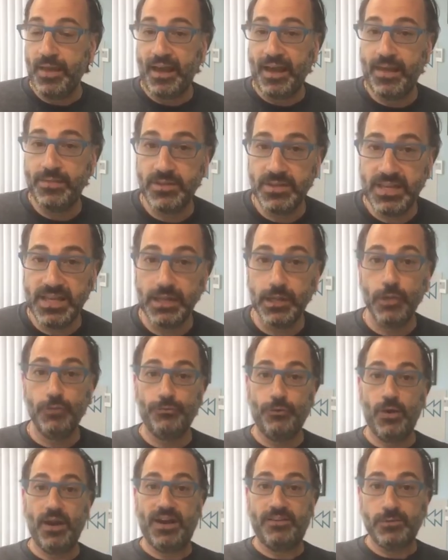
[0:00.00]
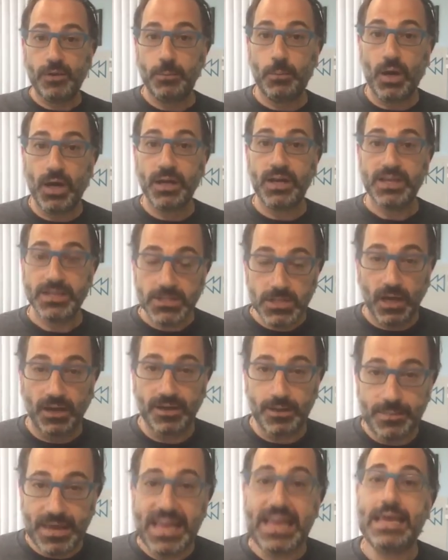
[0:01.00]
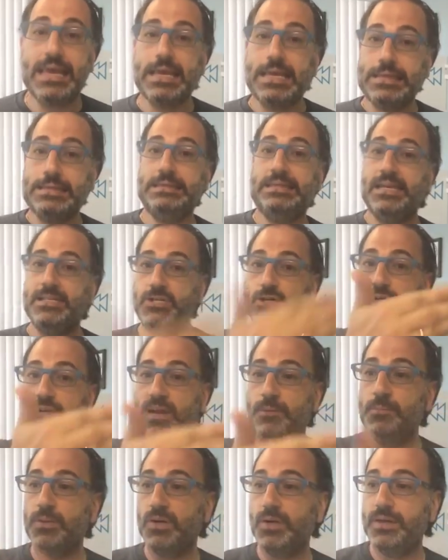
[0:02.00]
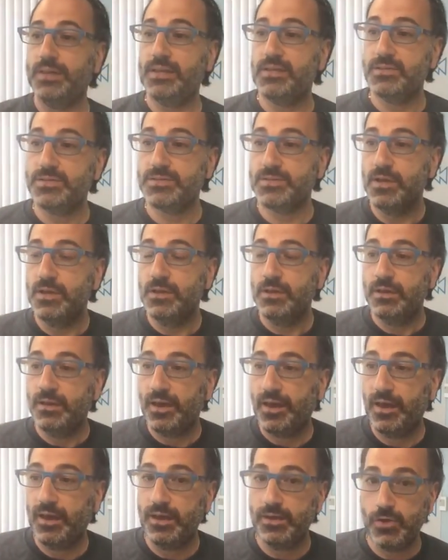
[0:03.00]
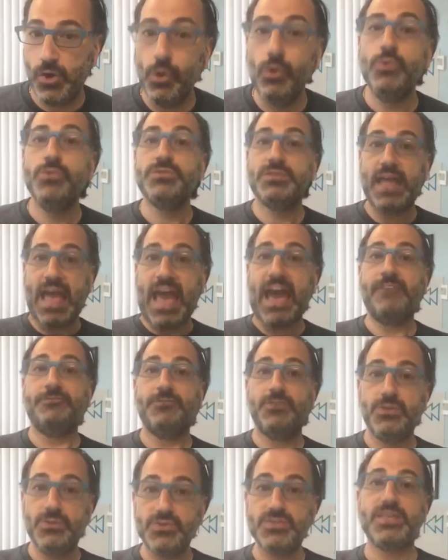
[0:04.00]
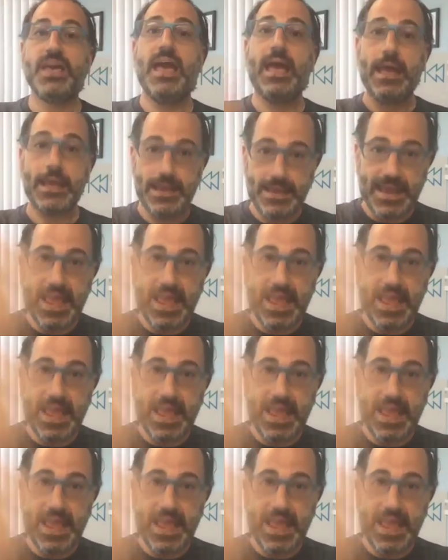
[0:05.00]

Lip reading: and the deal for everyone is going to be that your number is used after you say,